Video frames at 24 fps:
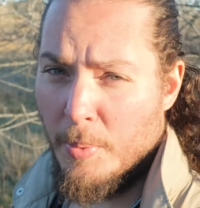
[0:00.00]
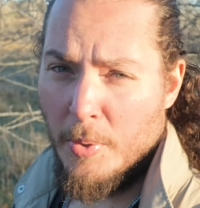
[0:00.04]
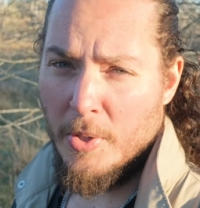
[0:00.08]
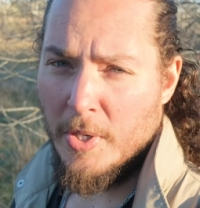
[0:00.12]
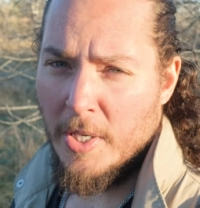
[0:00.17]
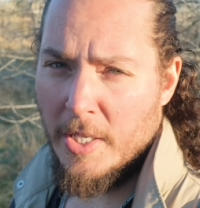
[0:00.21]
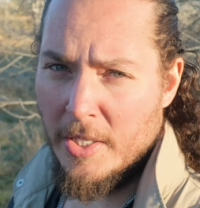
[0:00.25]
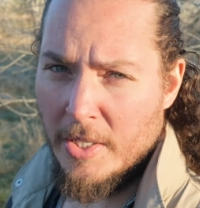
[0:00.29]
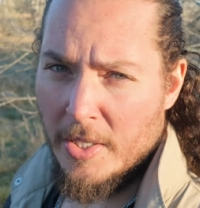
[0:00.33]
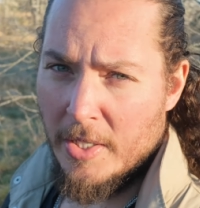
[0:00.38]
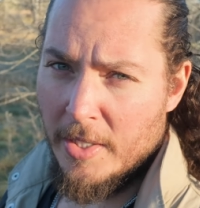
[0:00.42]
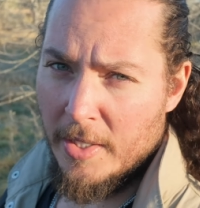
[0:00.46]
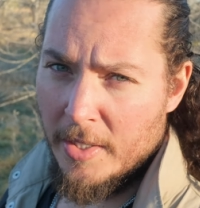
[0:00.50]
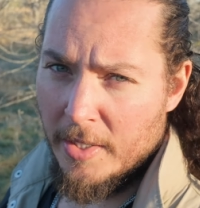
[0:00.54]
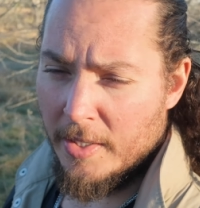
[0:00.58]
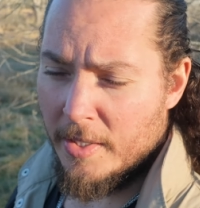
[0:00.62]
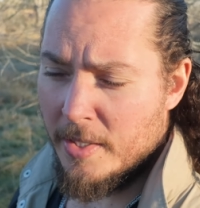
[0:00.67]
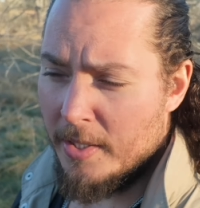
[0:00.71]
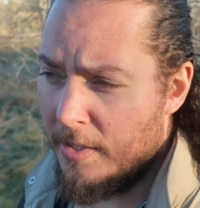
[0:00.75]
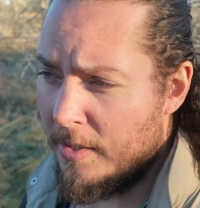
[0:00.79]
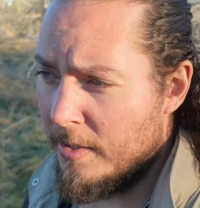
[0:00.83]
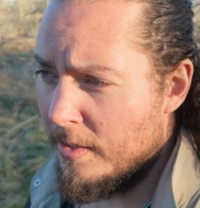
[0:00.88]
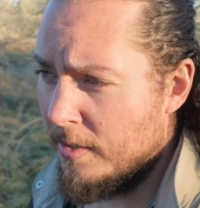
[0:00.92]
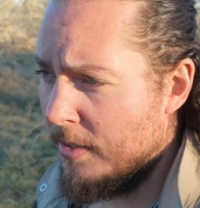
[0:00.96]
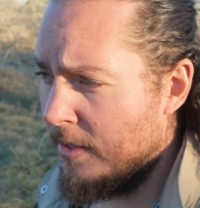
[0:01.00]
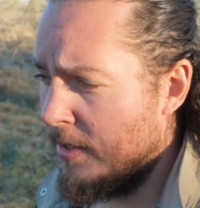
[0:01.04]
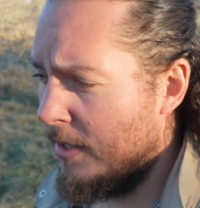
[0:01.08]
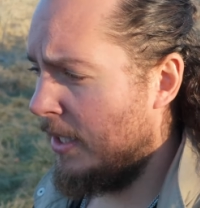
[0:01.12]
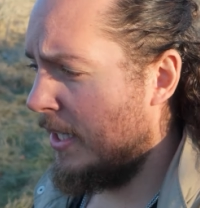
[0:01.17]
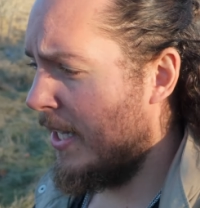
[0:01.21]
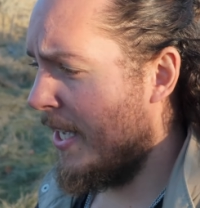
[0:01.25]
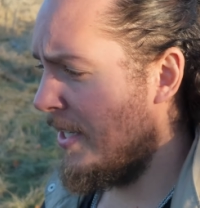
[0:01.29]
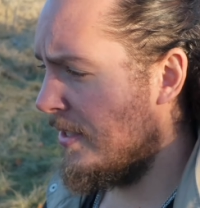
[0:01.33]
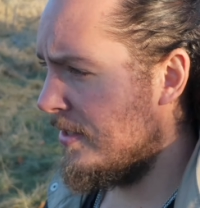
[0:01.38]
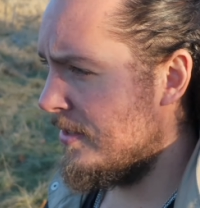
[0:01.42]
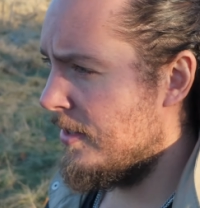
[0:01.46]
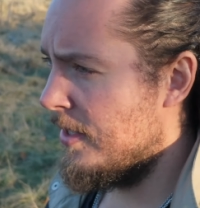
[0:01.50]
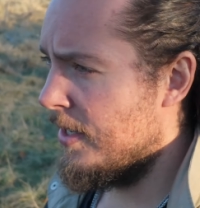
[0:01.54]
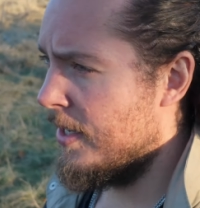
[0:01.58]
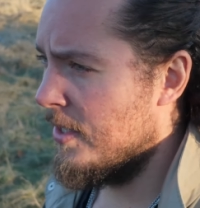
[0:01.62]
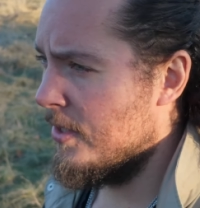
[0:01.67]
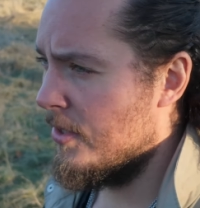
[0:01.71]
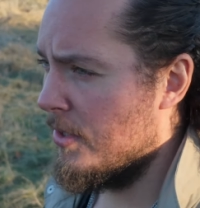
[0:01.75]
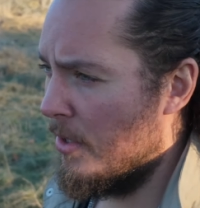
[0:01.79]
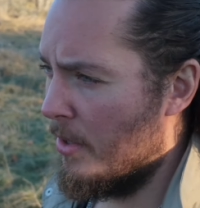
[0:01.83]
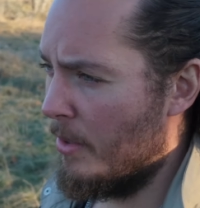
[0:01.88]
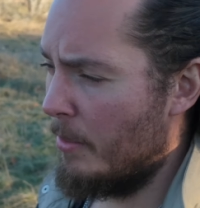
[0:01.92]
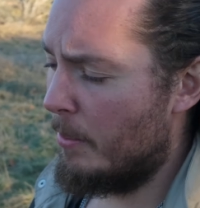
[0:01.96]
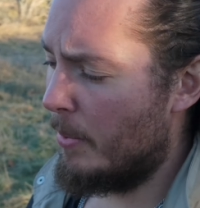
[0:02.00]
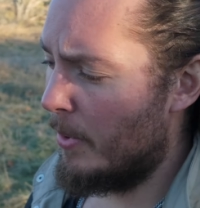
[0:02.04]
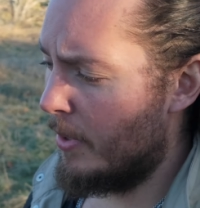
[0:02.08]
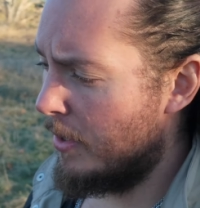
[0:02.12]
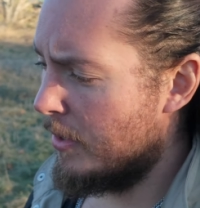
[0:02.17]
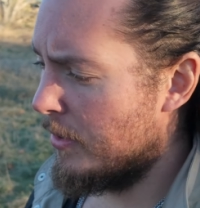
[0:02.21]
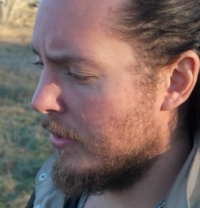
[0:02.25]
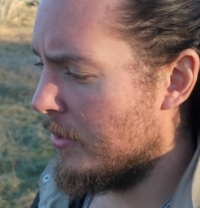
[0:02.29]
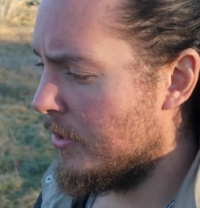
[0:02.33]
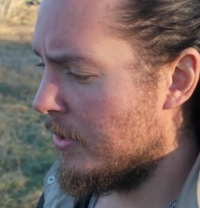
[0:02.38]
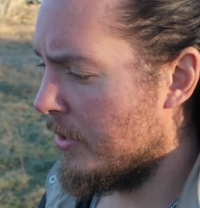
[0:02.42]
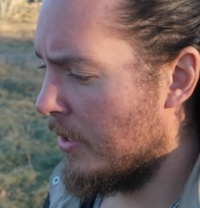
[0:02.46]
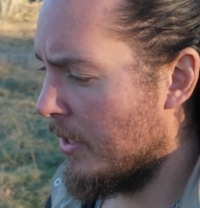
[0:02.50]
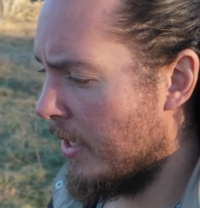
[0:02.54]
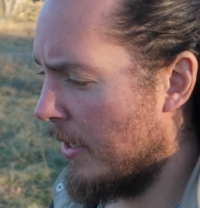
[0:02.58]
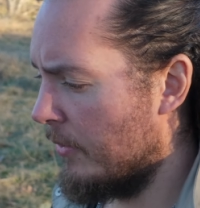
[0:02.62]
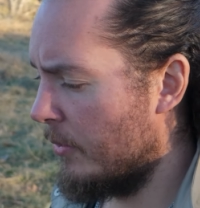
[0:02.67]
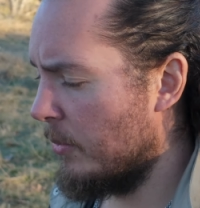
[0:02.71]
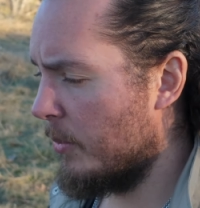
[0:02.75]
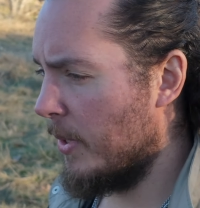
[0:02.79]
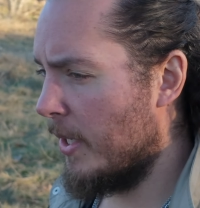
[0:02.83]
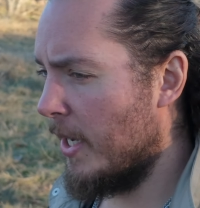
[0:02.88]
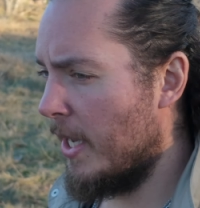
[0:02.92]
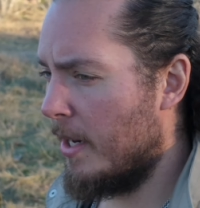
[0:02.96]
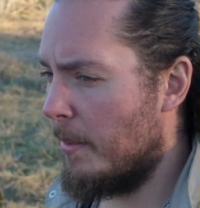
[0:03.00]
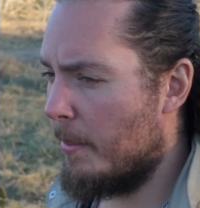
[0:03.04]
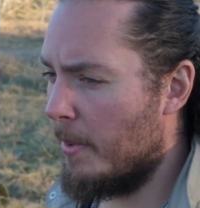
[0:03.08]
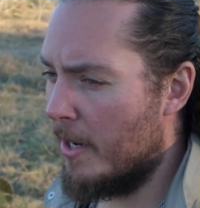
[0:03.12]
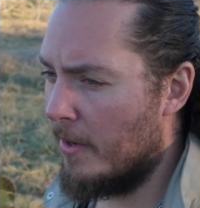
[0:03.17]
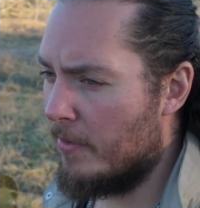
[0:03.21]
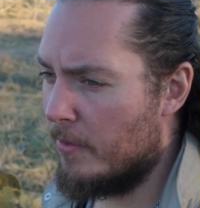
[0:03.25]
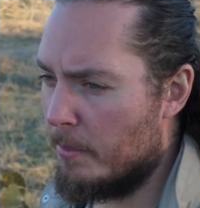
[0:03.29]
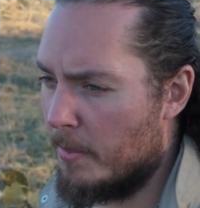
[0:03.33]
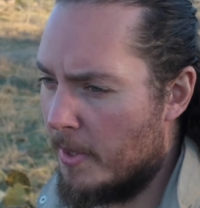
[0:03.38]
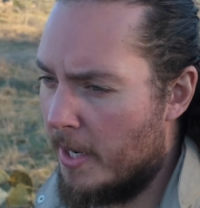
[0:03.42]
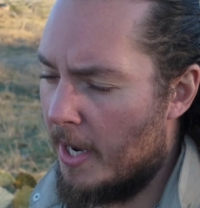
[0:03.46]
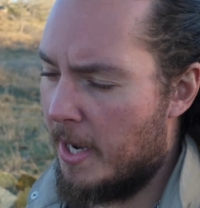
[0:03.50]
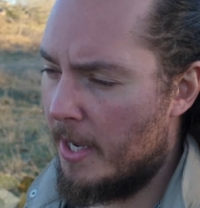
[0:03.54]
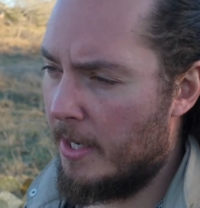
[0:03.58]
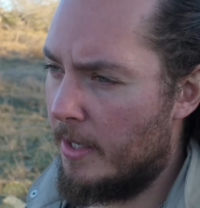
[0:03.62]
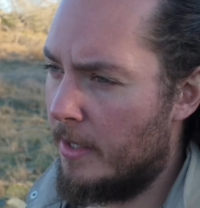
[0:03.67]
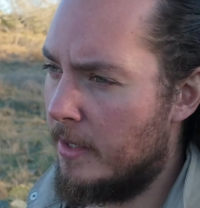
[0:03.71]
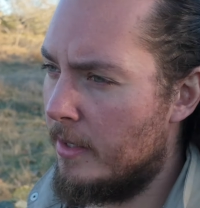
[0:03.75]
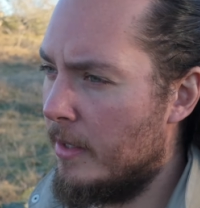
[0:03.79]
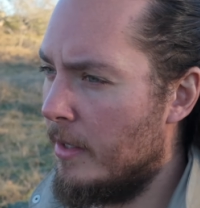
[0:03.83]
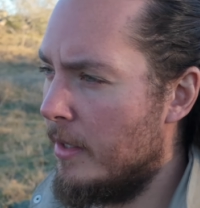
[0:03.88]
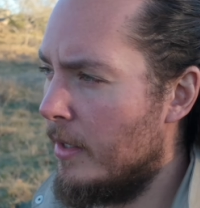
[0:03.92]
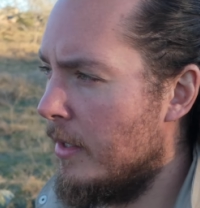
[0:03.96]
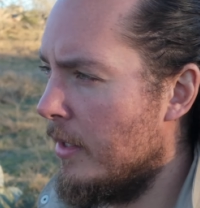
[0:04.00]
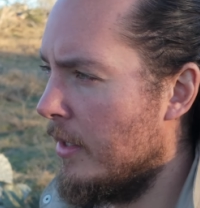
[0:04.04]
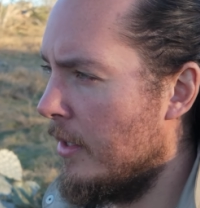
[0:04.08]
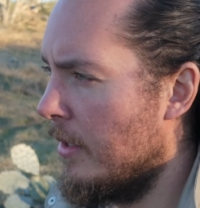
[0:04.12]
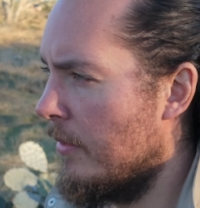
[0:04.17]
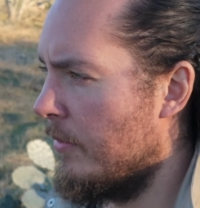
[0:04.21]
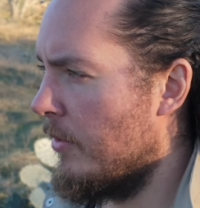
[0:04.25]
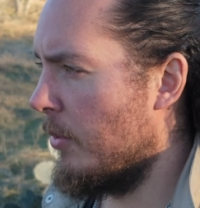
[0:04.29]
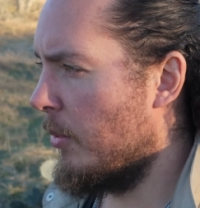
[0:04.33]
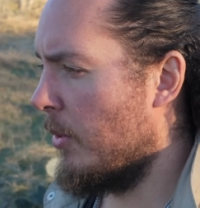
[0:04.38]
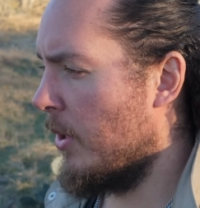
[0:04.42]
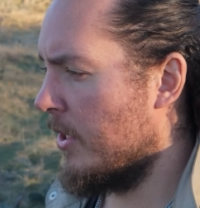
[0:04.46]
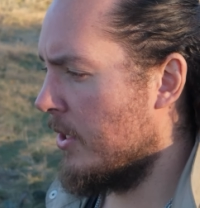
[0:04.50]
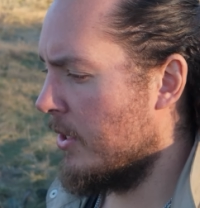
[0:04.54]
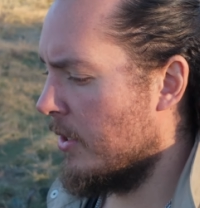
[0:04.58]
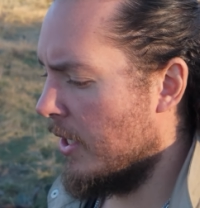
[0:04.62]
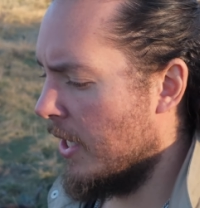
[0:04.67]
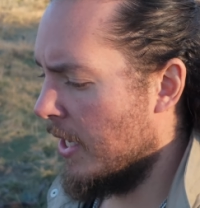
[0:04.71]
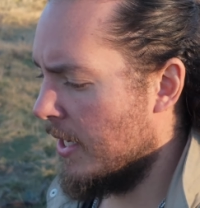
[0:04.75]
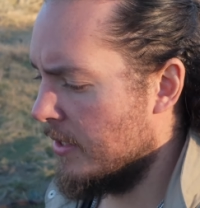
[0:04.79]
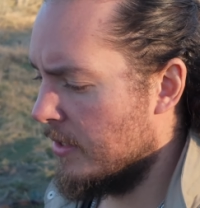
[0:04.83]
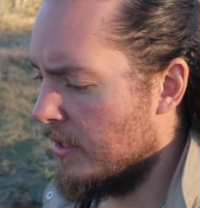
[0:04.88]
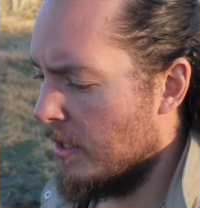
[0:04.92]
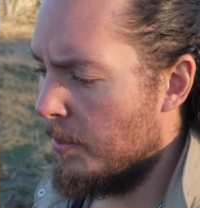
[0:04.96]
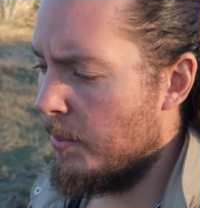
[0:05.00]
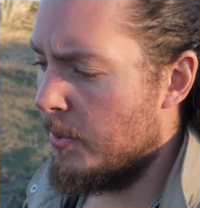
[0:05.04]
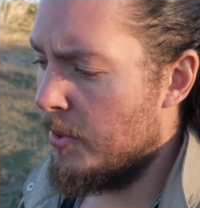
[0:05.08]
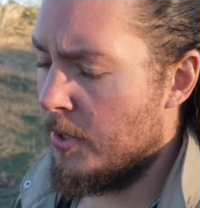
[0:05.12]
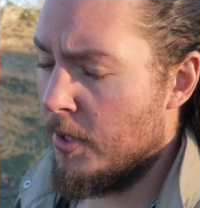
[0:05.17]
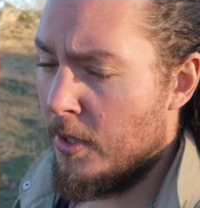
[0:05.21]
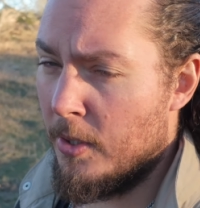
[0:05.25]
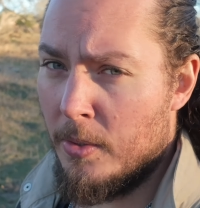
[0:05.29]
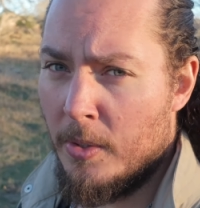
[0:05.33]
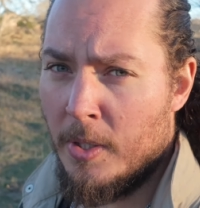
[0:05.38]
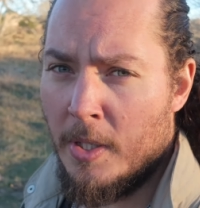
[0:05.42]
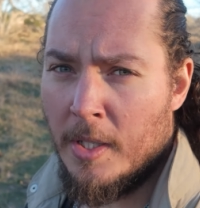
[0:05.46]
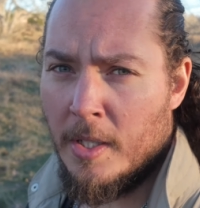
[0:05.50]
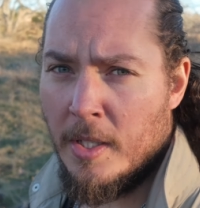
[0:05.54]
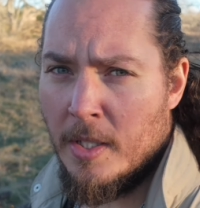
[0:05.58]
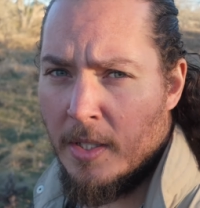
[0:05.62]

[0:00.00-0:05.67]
pretty good in the last test on the birds after we got it back from Canon, if you watched the last episode.